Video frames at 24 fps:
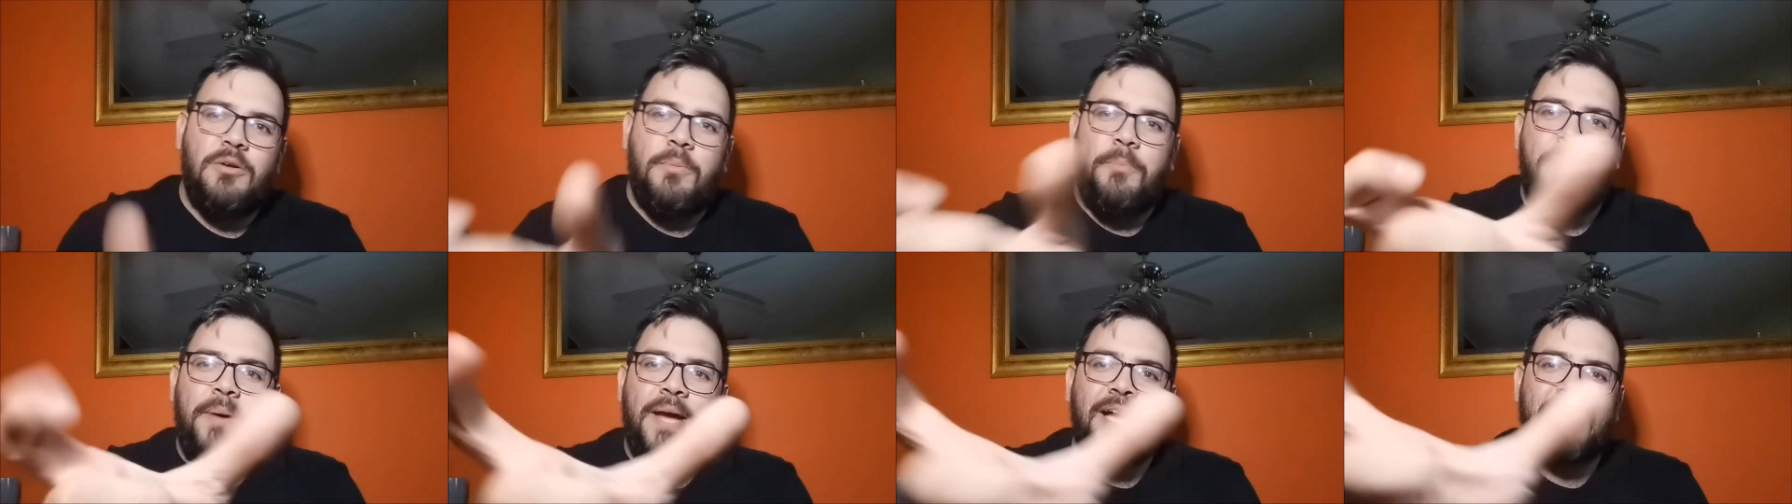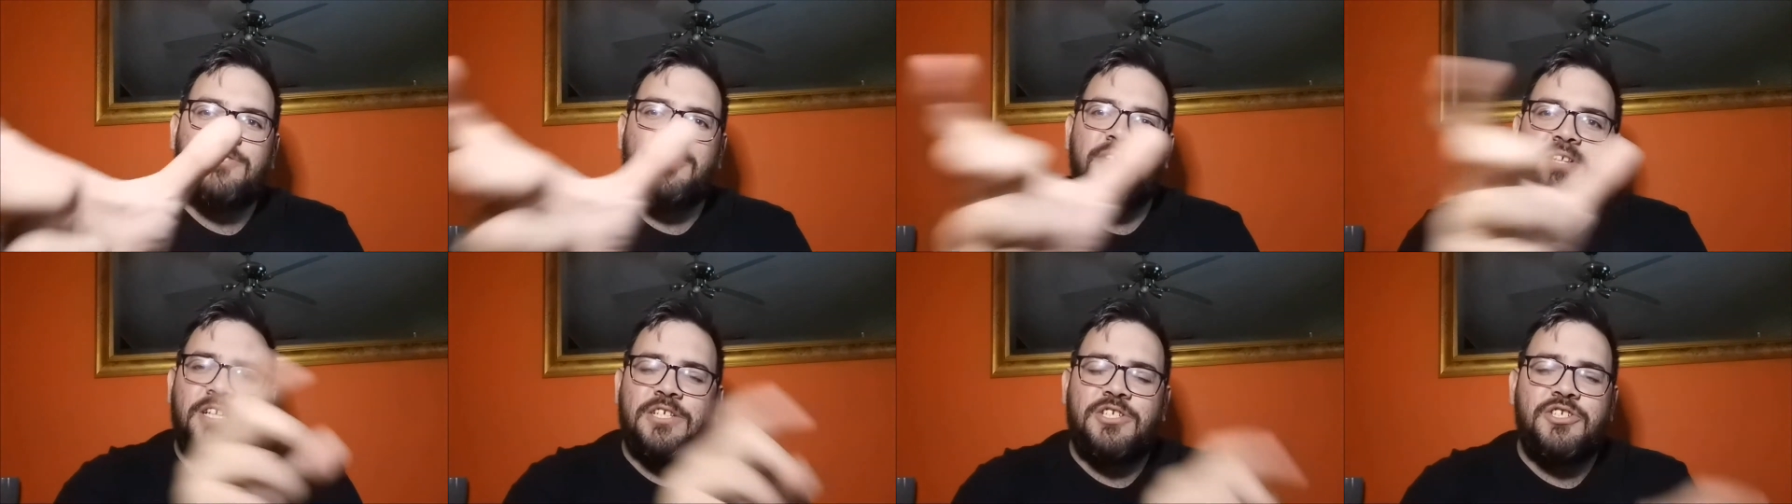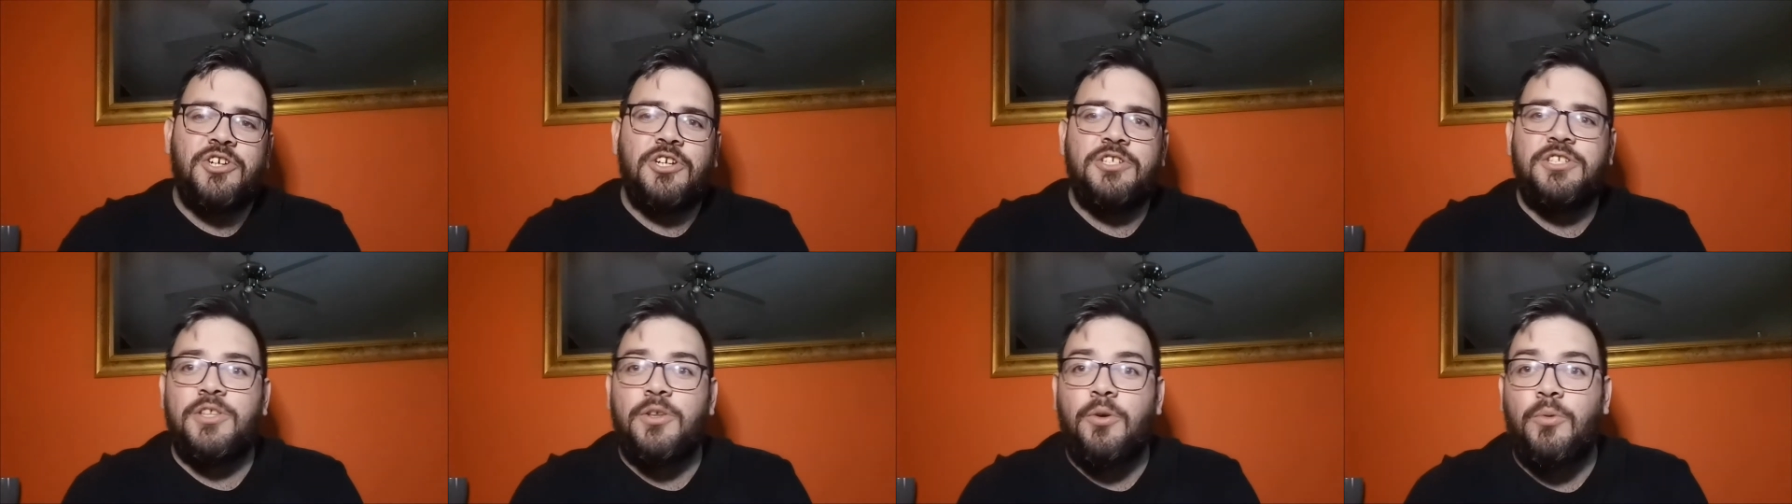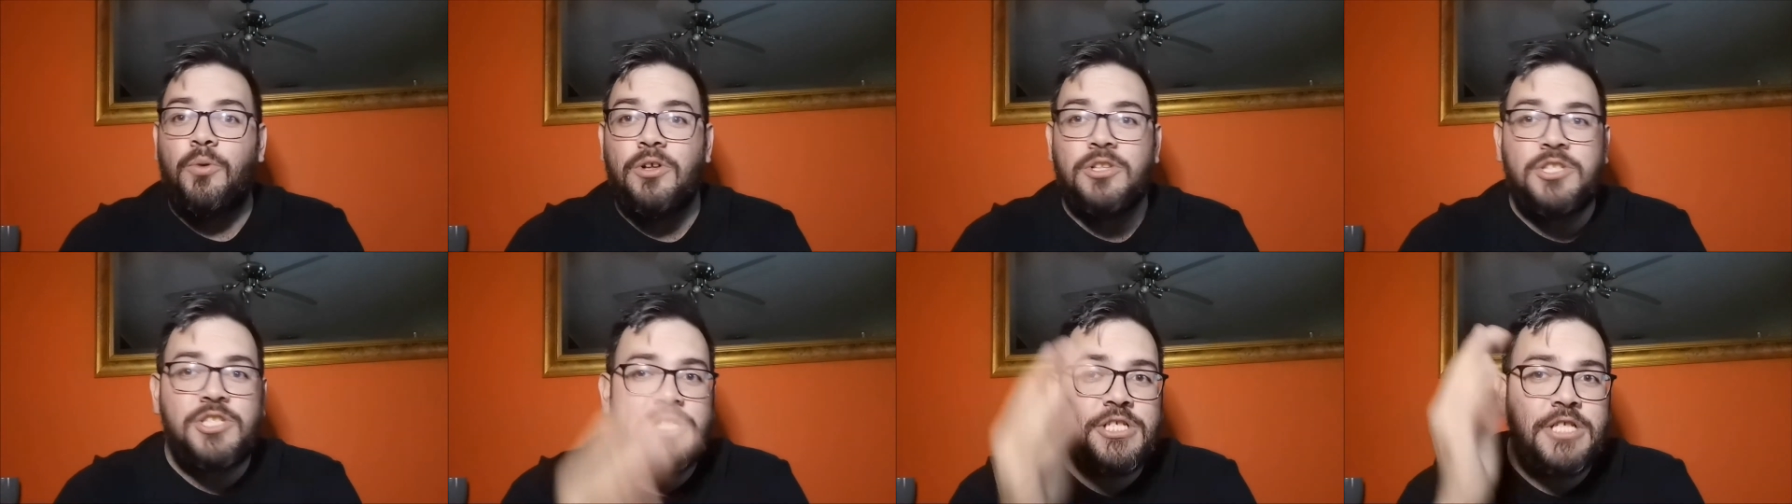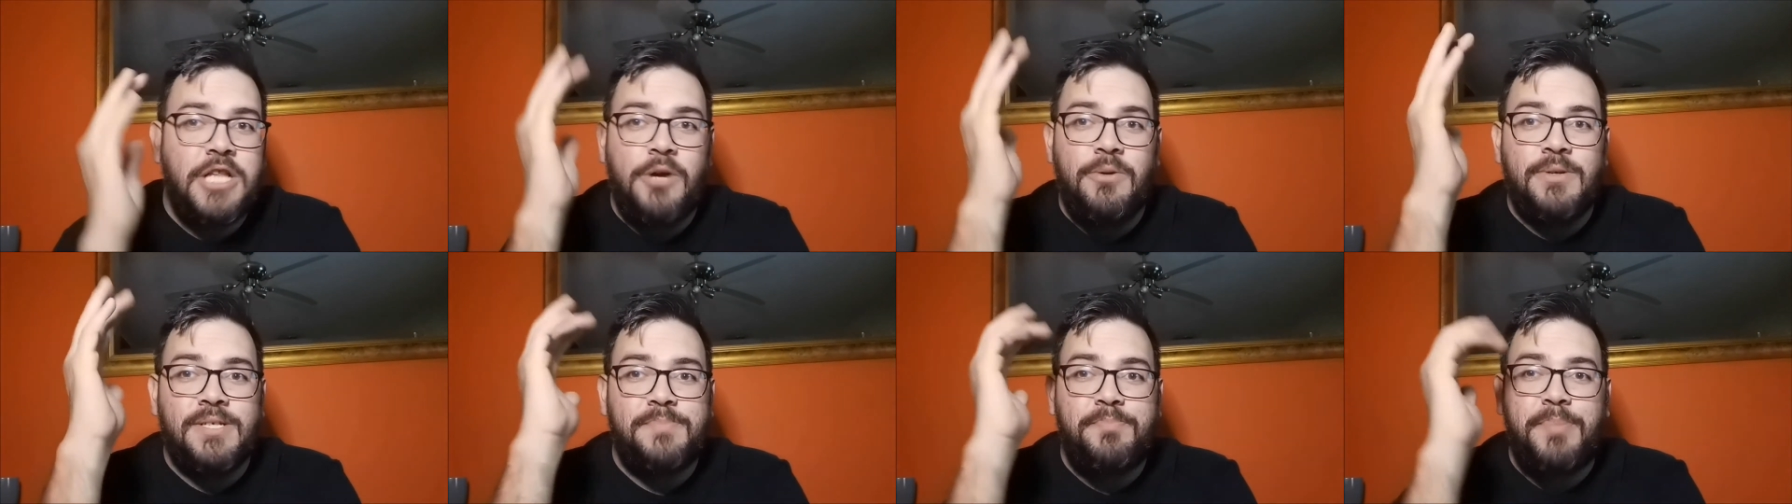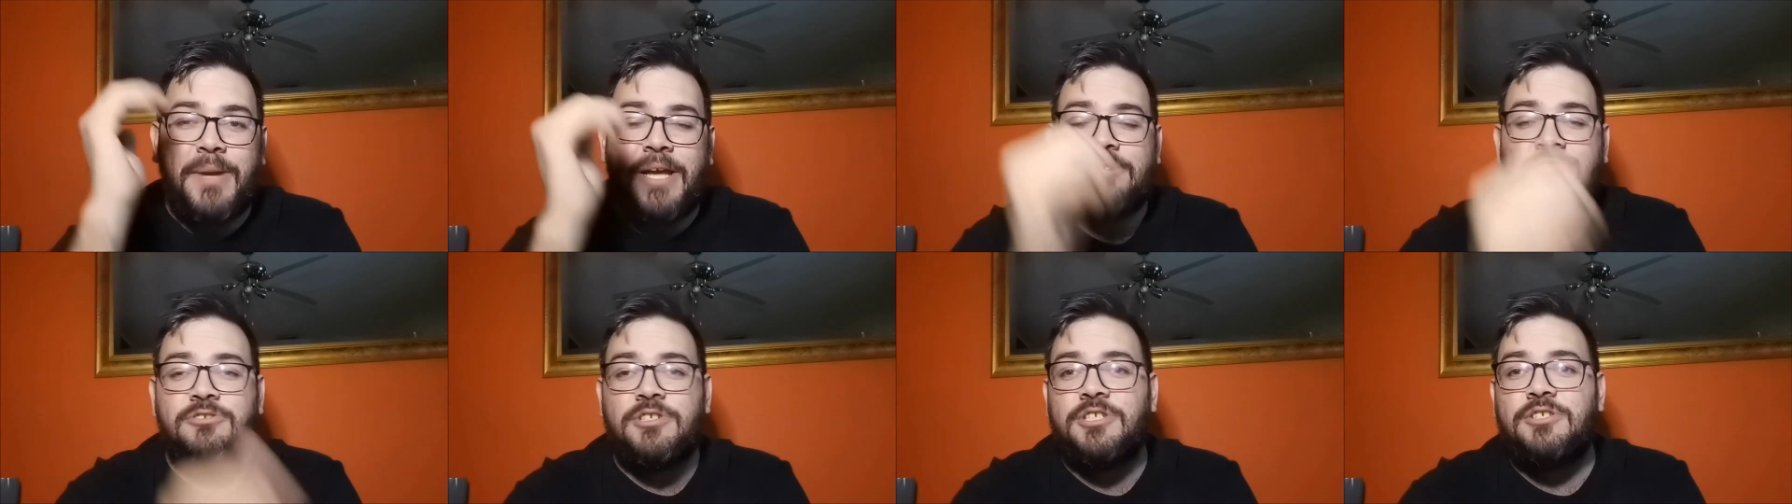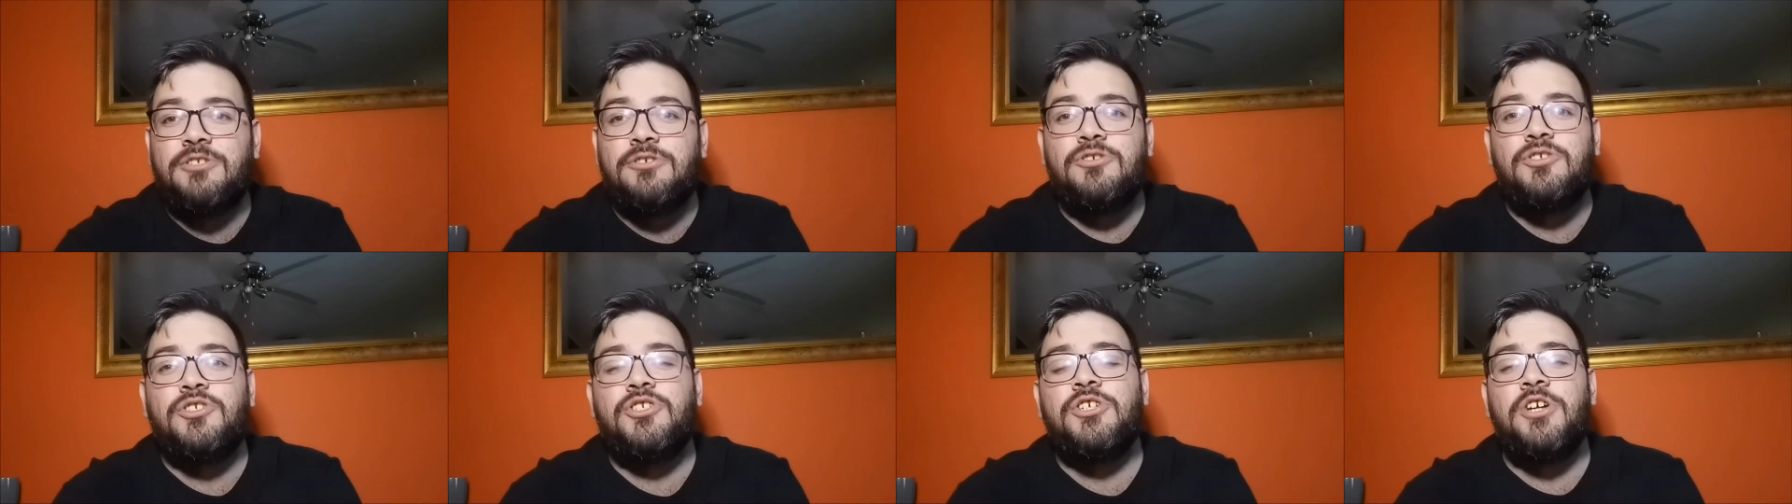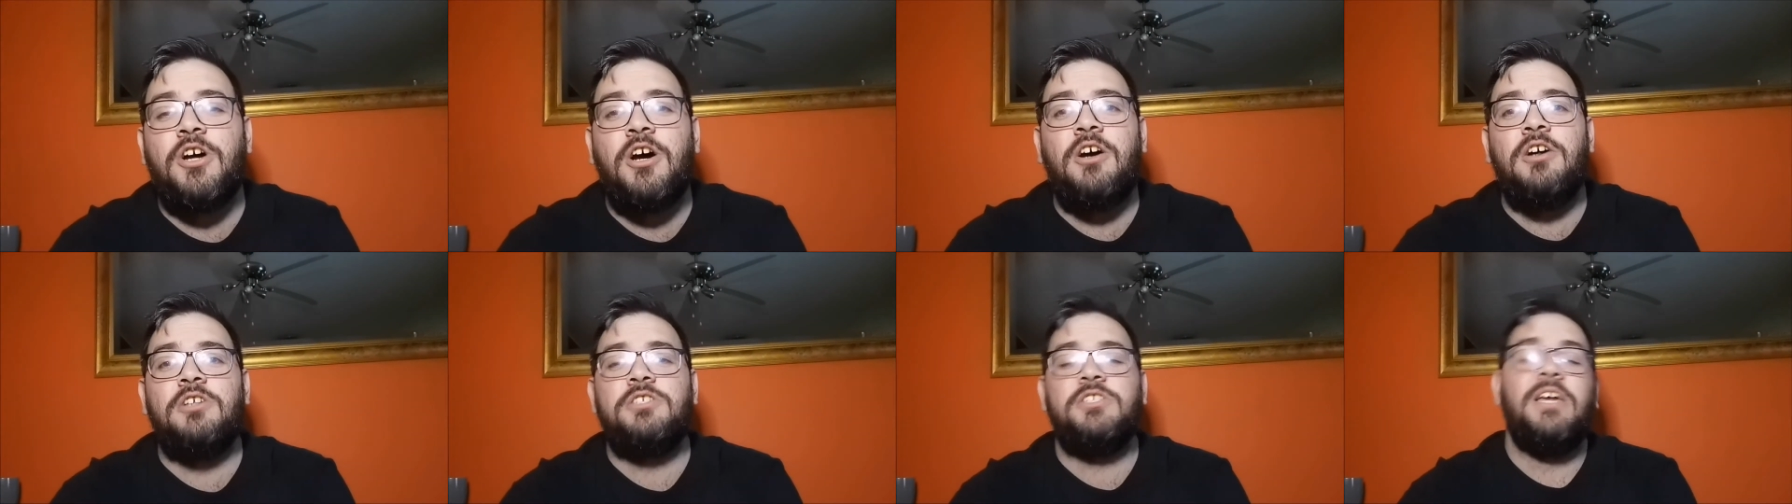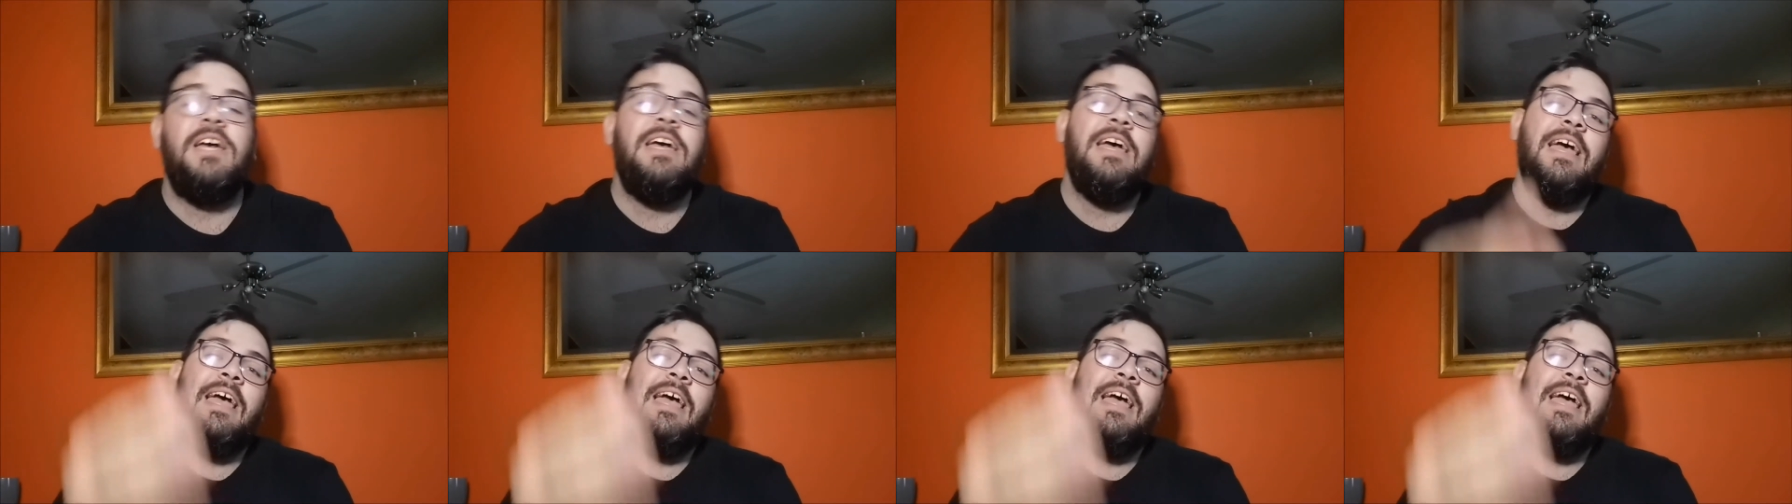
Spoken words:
battery that's charging, the world's slowest battery to charge.